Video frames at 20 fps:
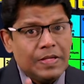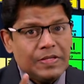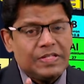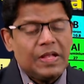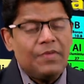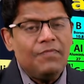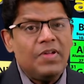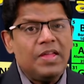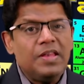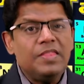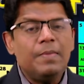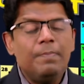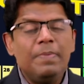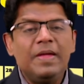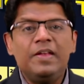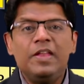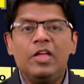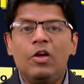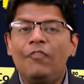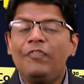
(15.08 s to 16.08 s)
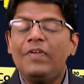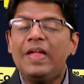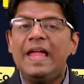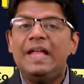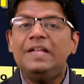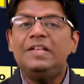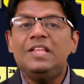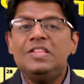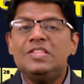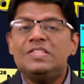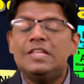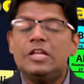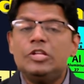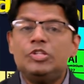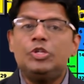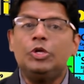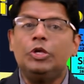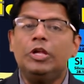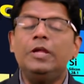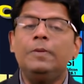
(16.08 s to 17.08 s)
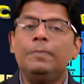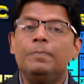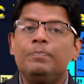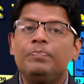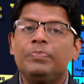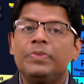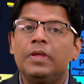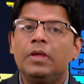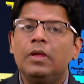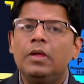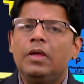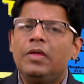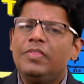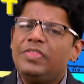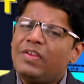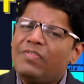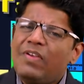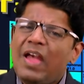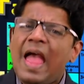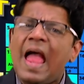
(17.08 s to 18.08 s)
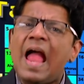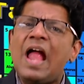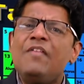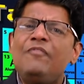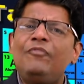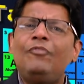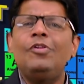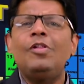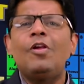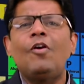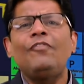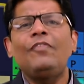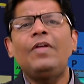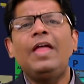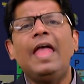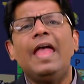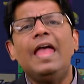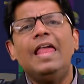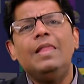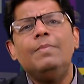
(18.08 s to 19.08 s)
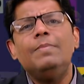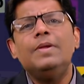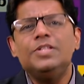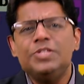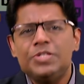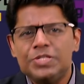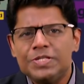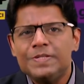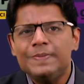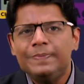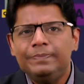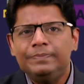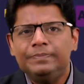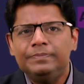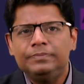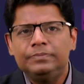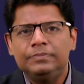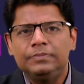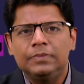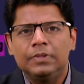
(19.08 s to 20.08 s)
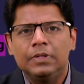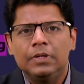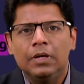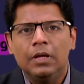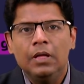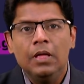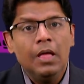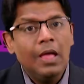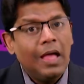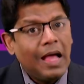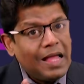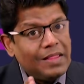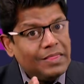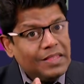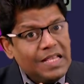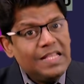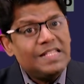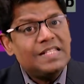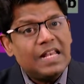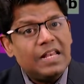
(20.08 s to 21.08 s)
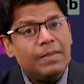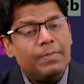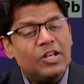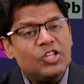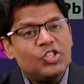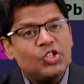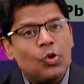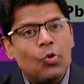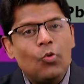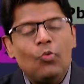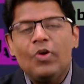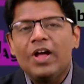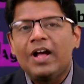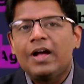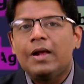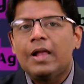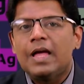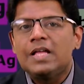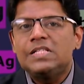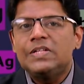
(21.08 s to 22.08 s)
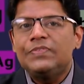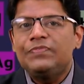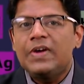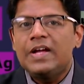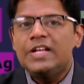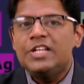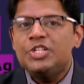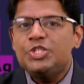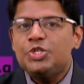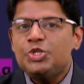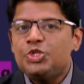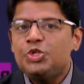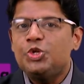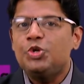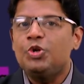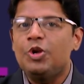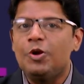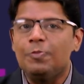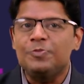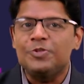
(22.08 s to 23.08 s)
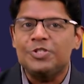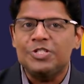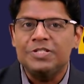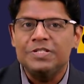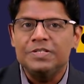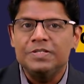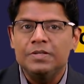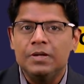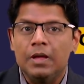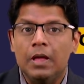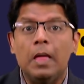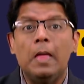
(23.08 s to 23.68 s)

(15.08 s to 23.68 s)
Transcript: Somewhere in the beginning of 18th century, there were a handful of elements. And these elements were classified into two groups,